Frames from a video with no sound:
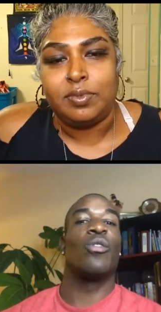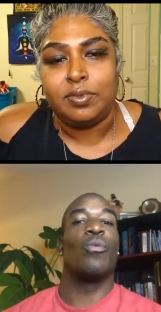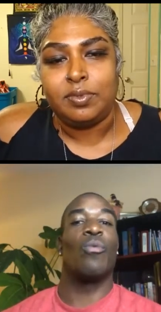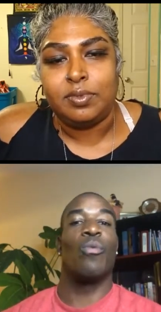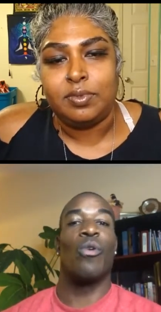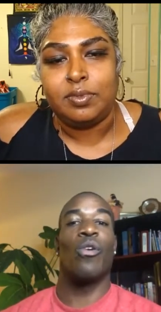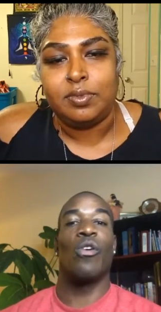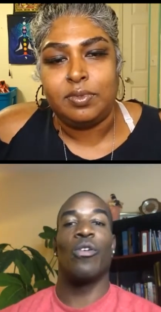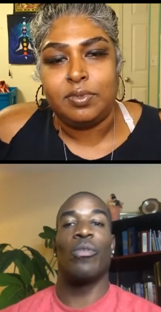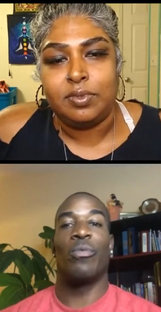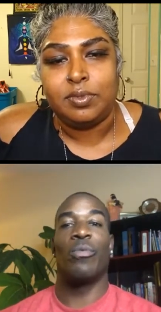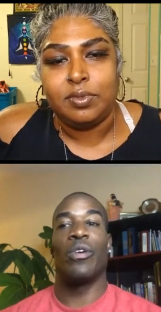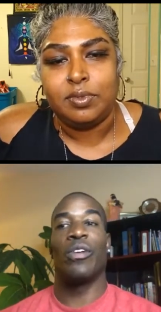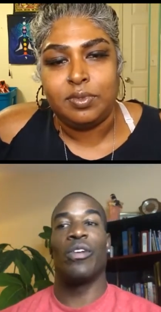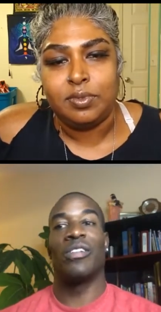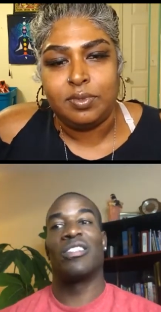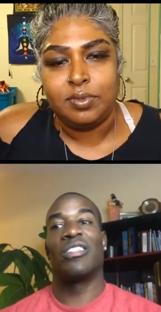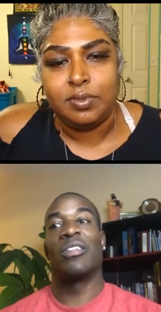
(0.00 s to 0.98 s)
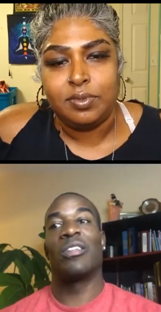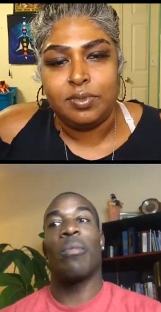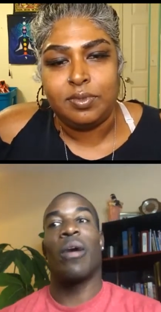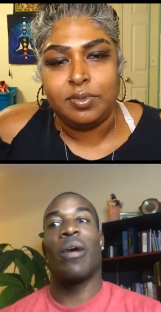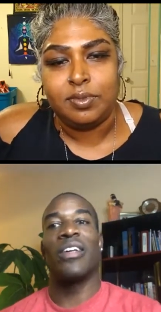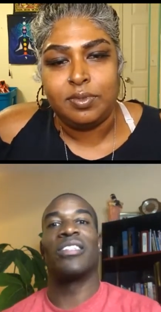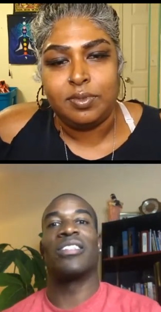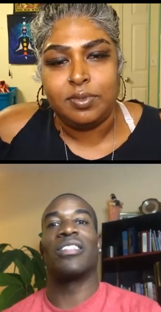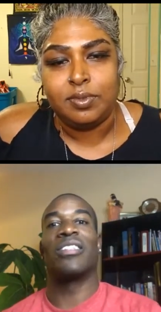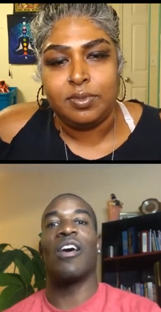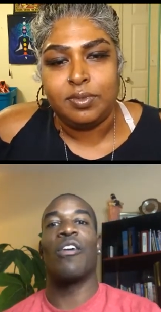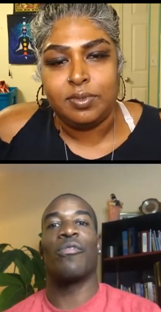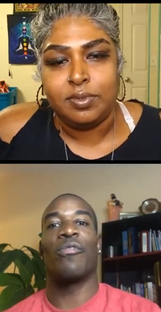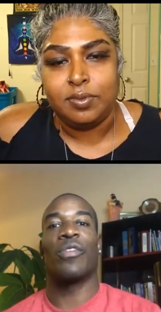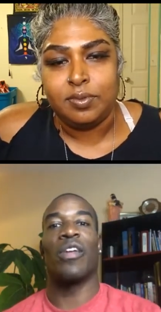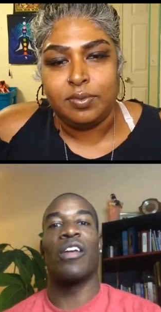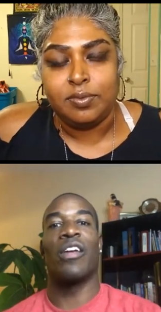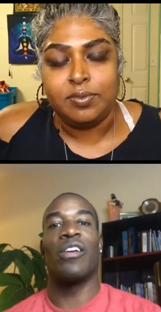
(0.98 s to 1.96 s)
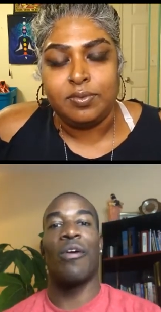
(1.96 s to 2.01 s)
Speaker 1: the world, but to myself.
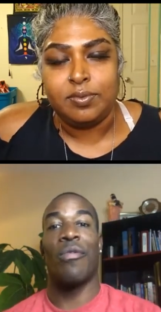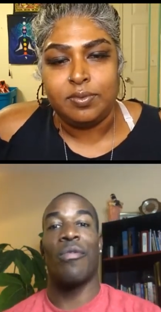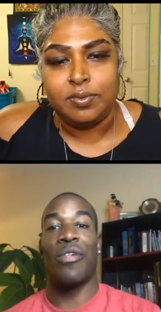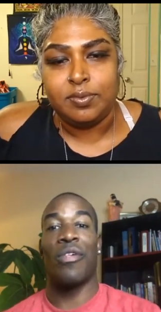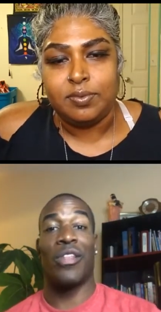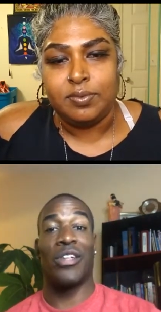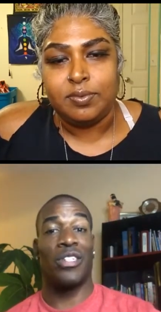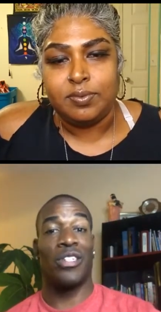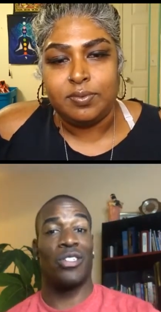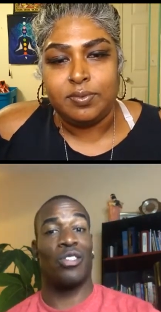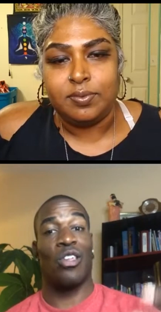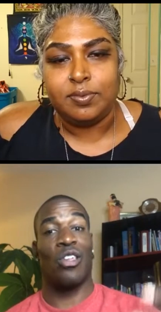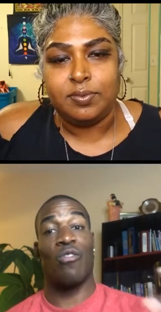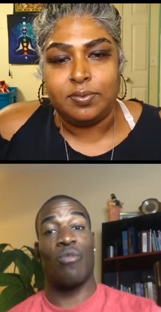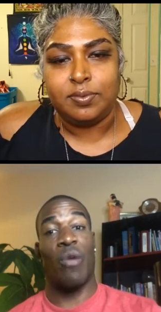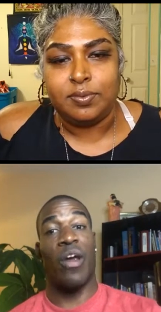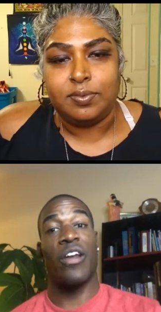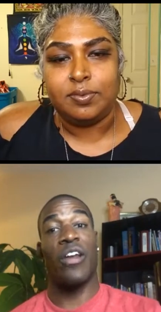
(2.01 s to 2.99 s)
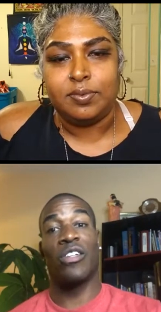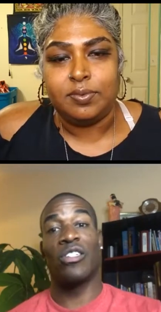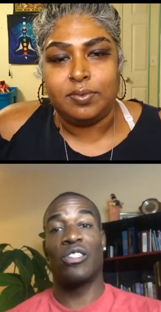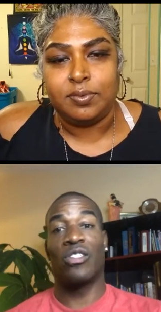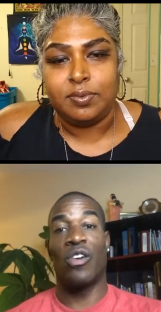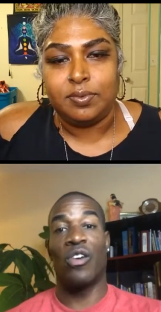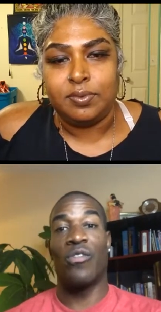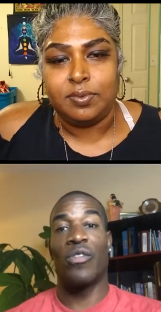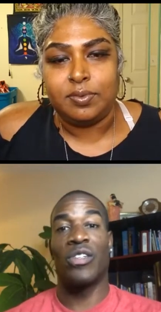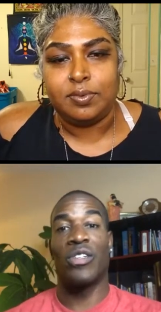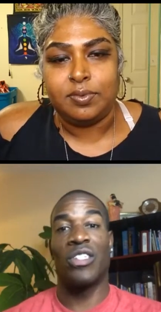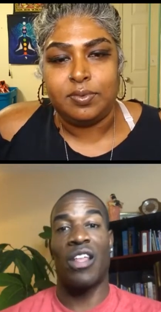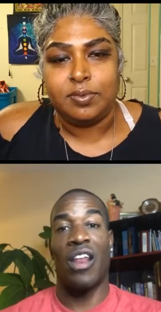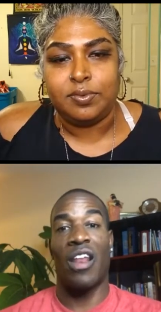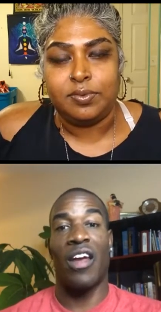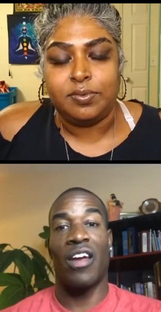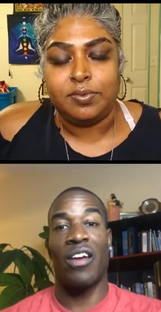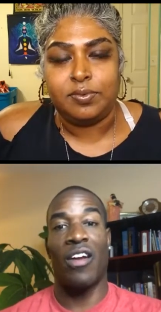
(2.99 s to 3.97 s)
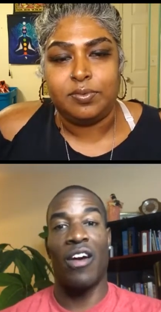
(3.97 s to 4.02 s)
And I know that this is the greatest service that
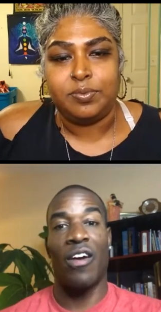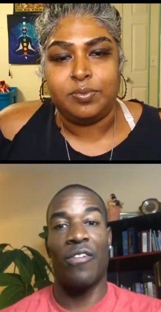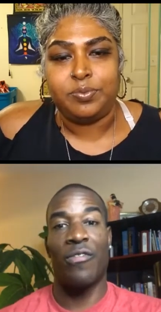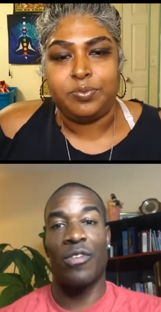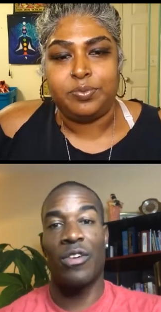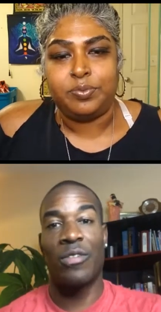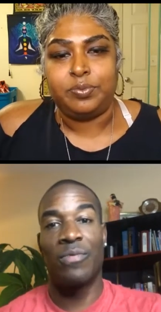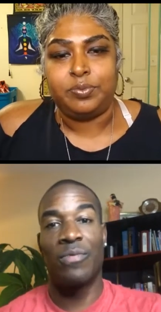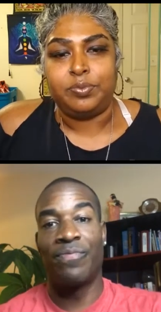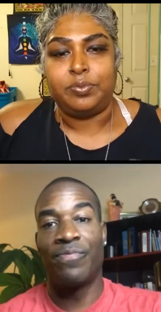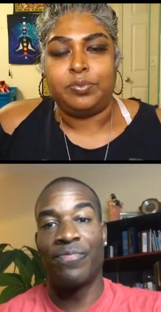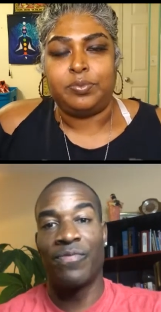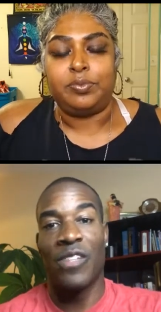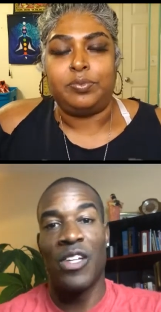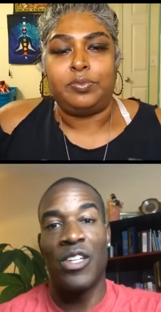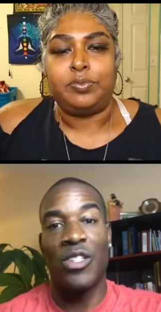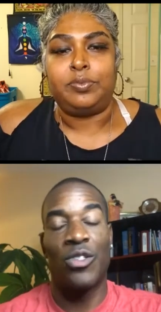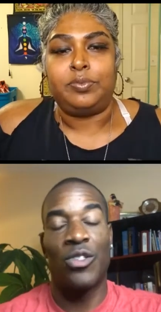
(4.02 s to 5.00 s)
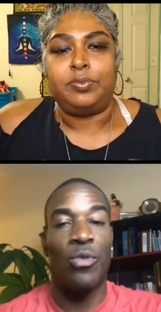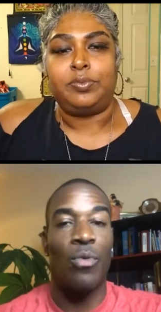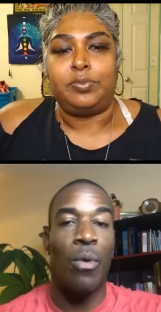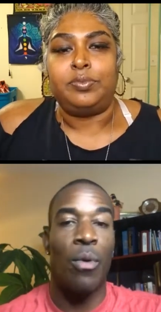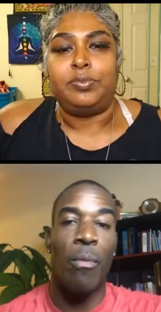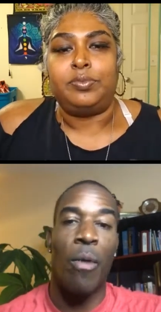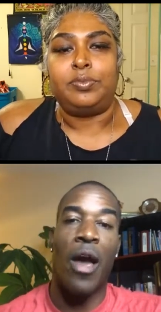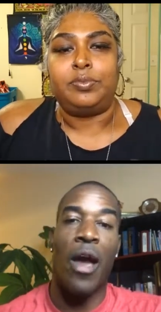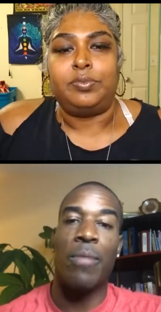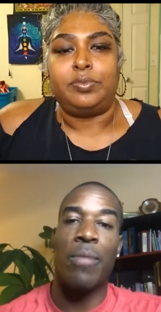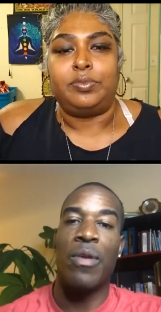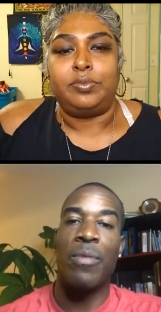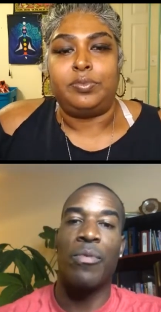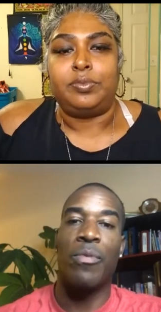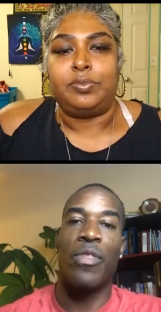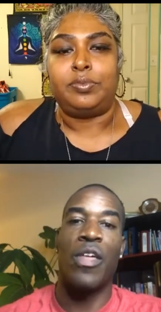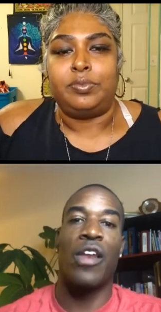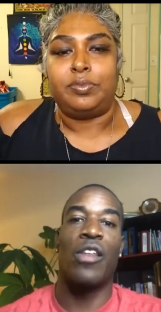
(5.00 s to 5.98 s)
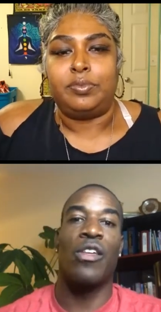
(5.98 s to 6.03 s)
I can offer is to remind
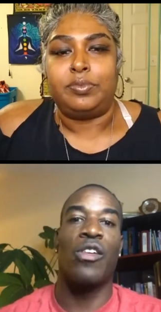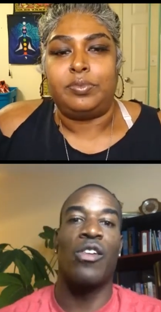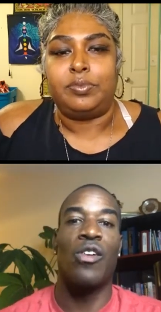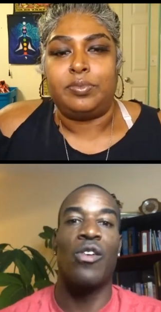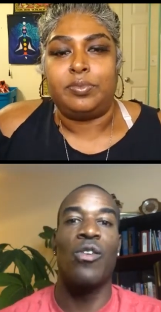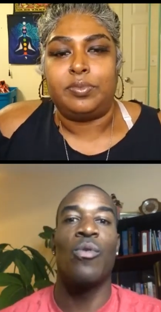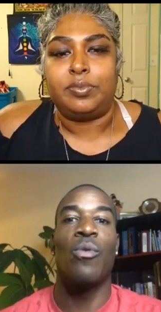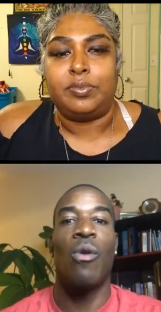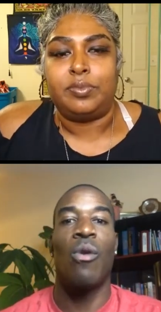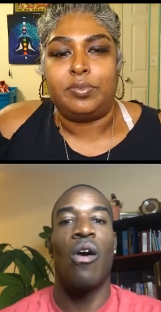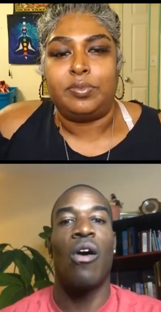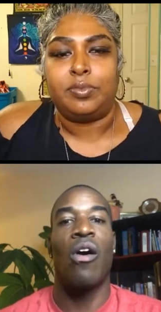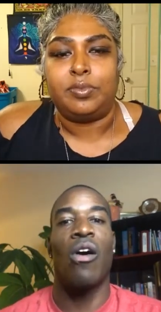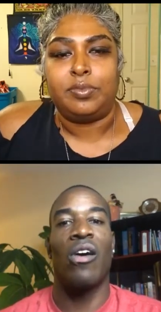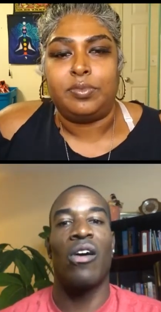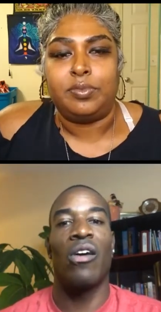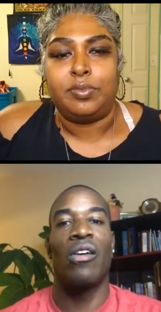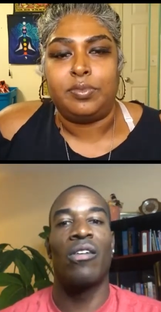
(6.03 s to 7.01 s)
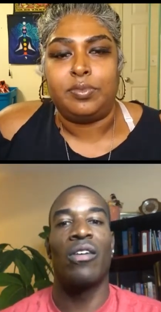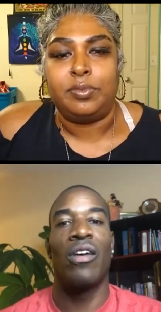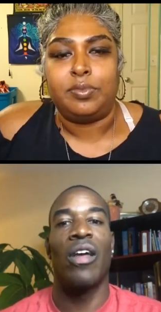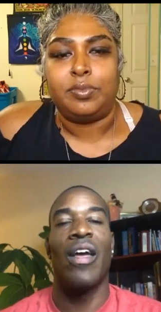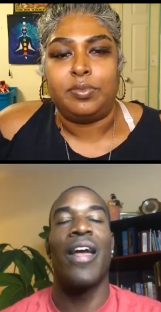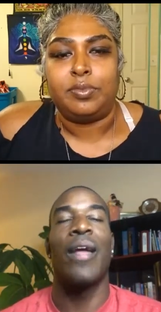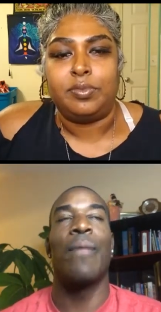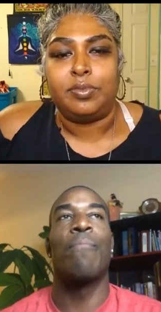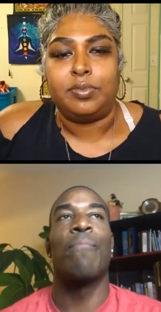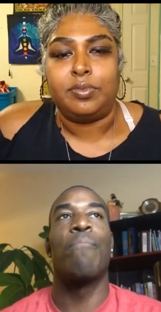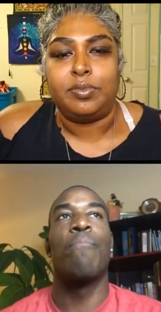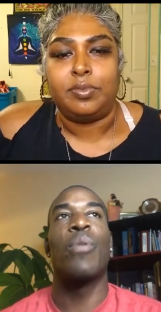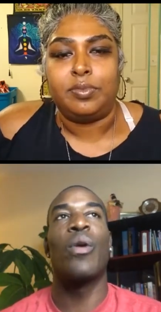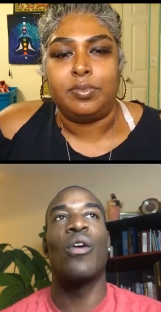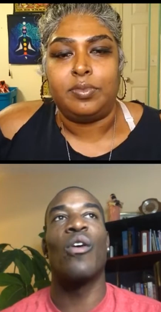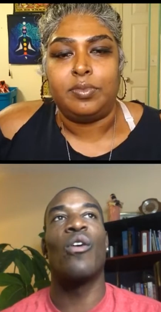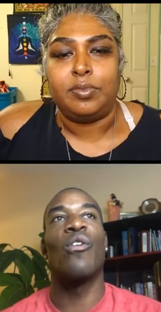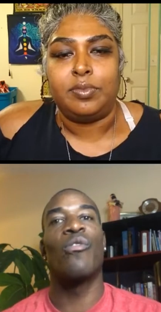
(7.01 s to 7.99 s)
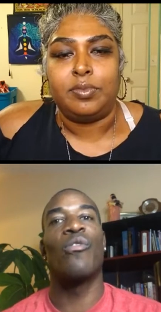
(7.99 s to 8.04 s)
people that you are a
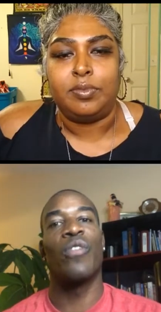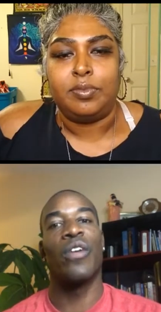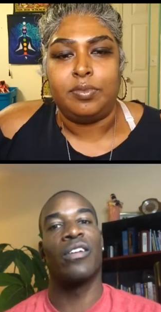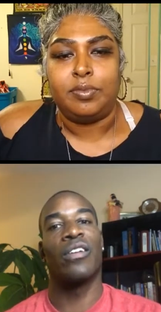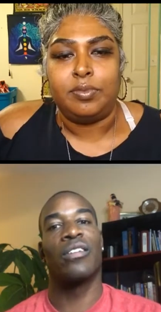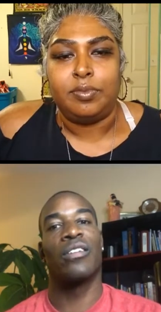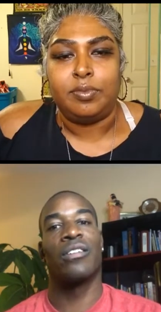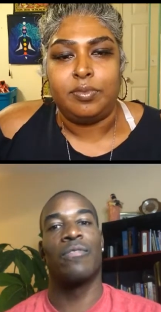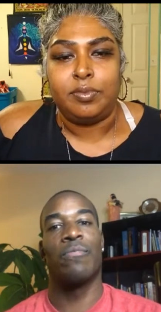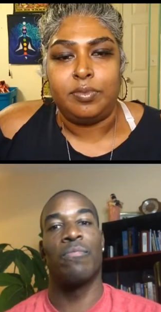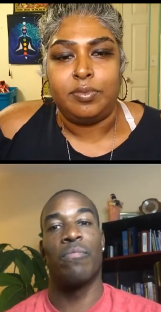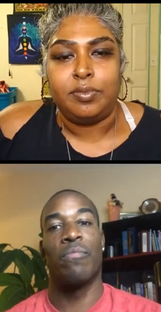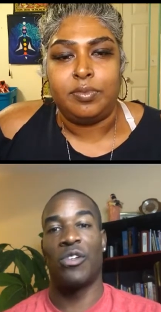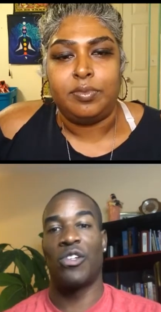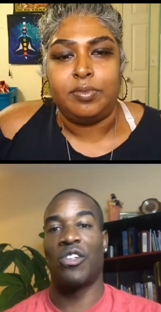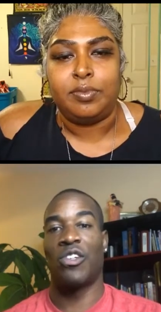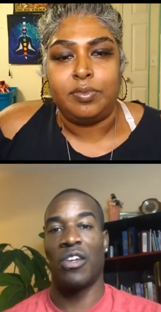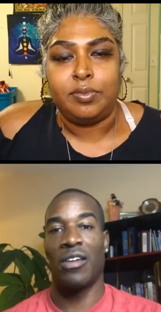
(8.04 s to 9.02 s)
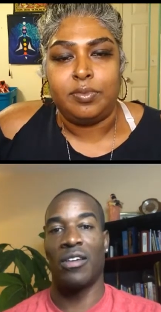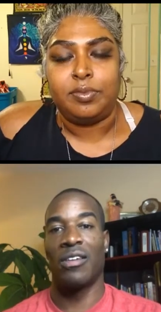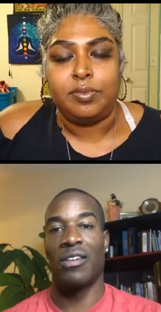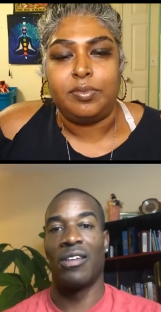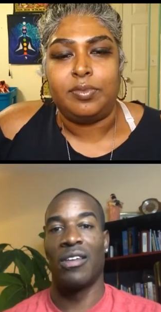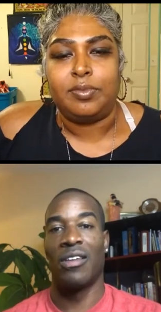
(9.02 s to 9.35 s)
perfect machine.